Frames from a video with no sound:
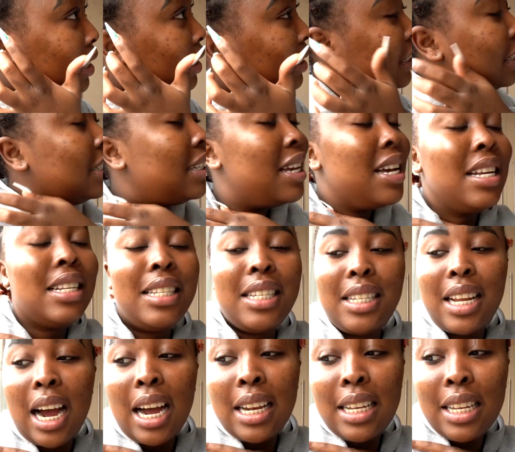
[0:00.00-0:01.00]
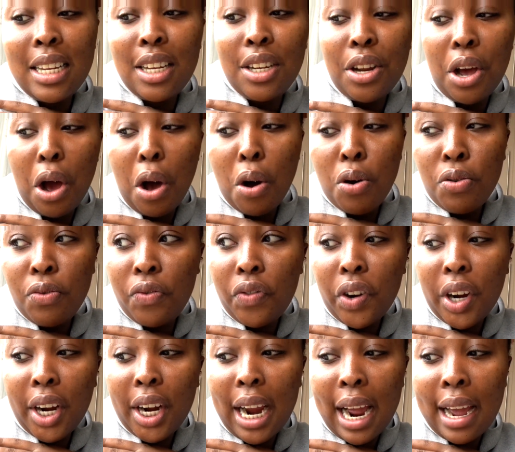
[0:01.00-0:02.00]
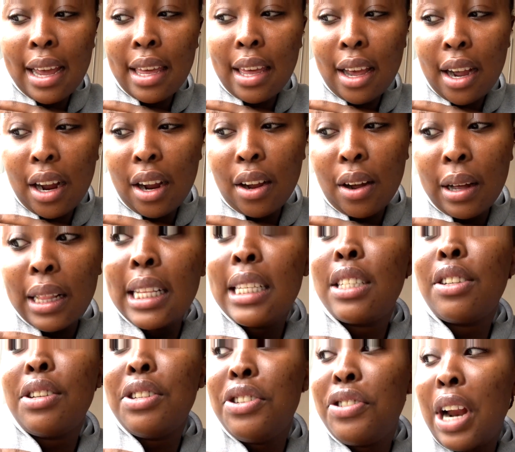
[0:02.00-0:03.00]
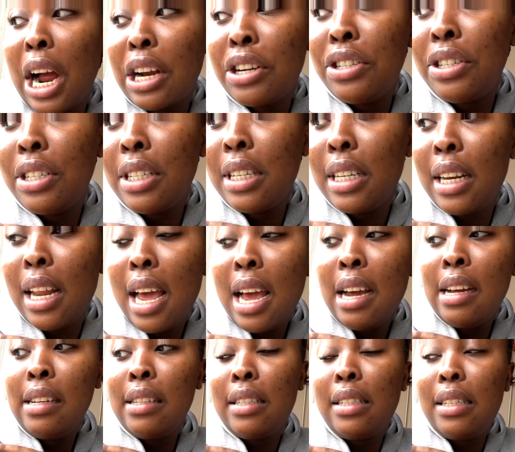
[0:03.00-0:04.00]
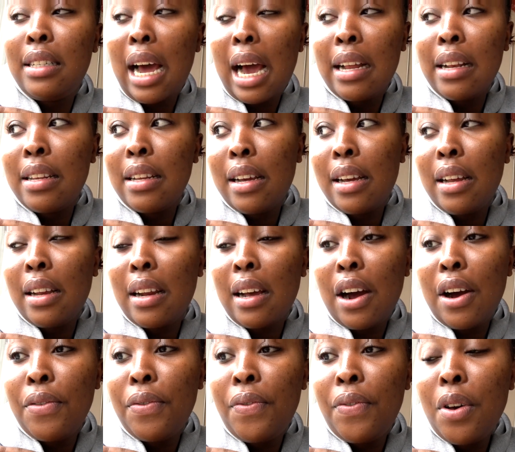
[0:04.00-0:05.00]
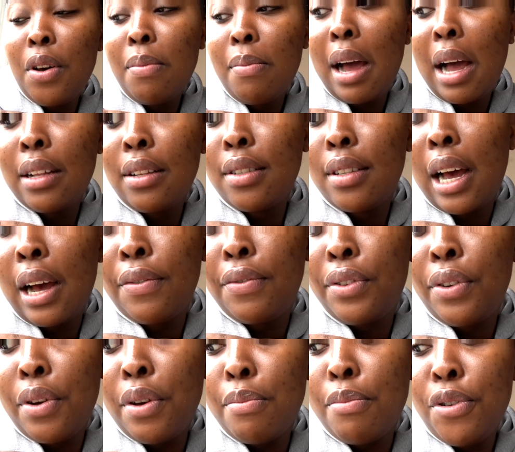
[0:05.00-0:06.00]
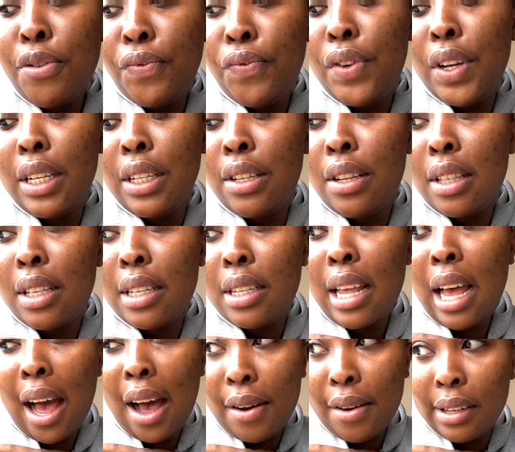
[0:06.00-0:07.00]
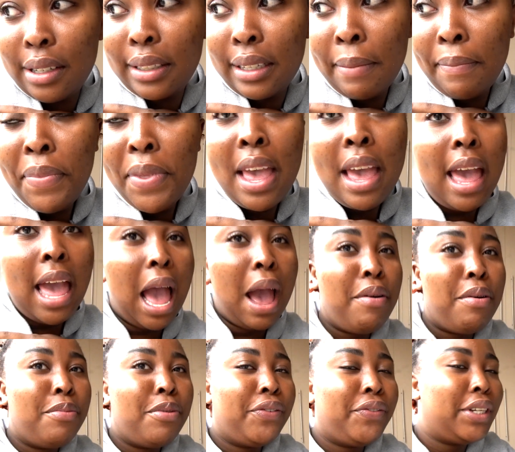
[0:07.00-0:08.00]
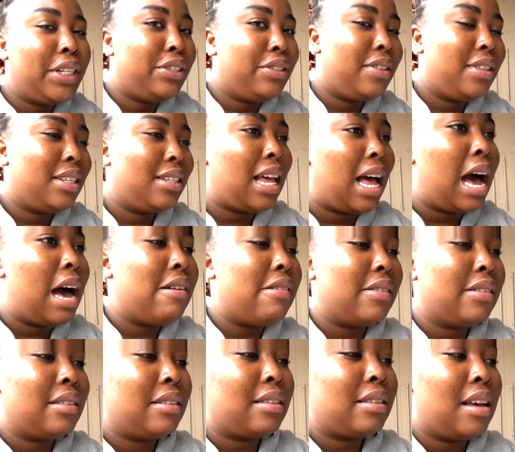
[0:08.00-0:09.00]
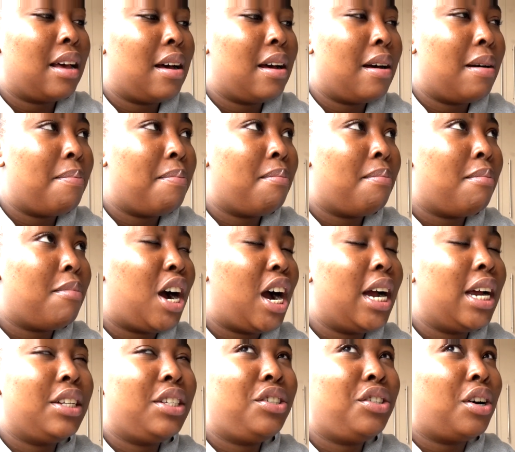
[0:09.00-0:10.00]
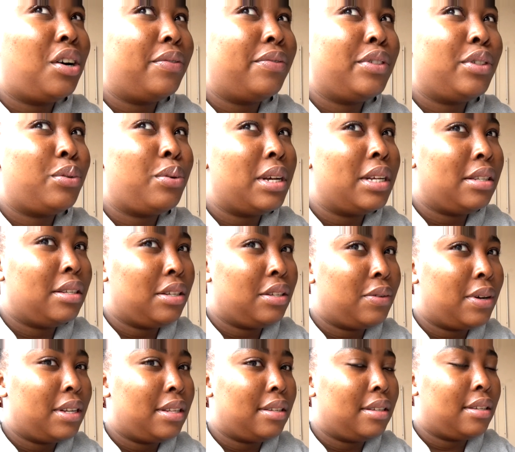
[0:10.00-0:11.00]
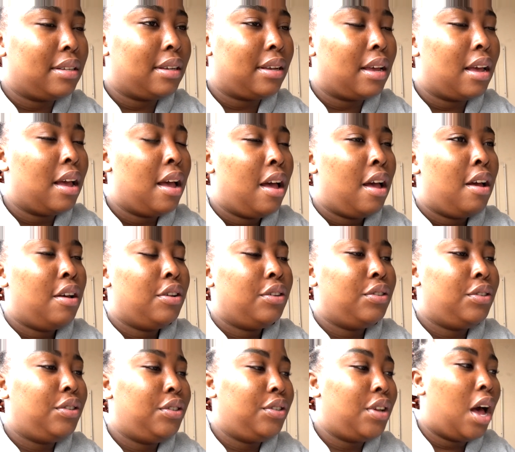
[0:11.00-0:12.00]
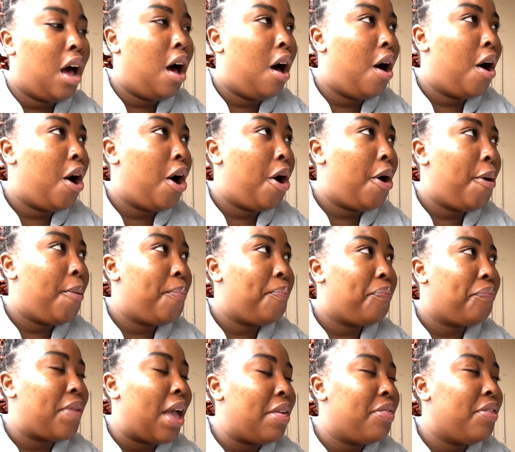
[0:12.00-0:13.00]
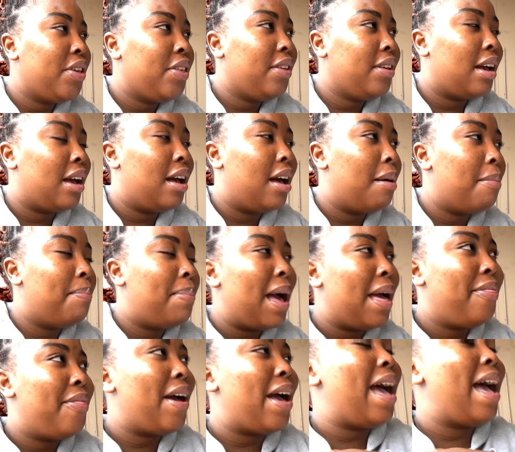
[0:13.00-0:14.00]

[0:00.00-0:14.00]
since it started over a year ago. This construction started a few months after we moved into this house, and we moved into this house March of twenty twenty. So I think by the